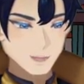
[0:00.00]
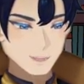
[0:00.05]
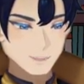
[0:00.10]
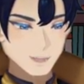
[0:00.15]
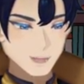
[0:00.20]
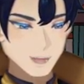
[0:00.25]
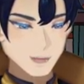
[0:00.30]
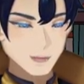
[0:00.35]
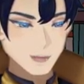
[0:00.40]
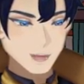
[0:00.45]

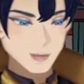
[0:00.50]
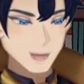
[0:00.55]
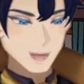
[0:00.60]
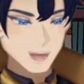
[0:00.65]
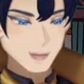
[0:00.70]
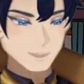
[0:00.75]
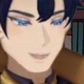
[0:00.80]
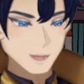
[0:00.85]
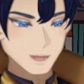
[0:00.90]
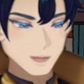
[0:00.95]
farther and
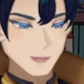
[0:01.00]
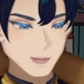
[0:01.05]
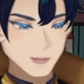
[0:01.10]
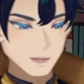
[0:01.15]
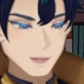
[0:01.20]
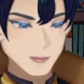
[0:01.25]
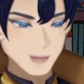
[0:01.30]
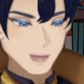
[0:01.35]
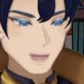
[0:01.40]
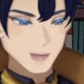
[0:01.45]
farther
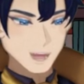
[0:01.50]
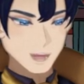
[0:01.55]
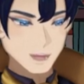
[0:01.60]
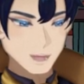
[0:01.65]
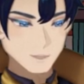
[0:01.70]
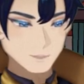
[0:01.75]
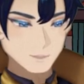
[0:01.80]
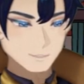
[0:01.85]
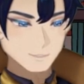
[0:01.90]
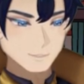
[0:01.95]
below them.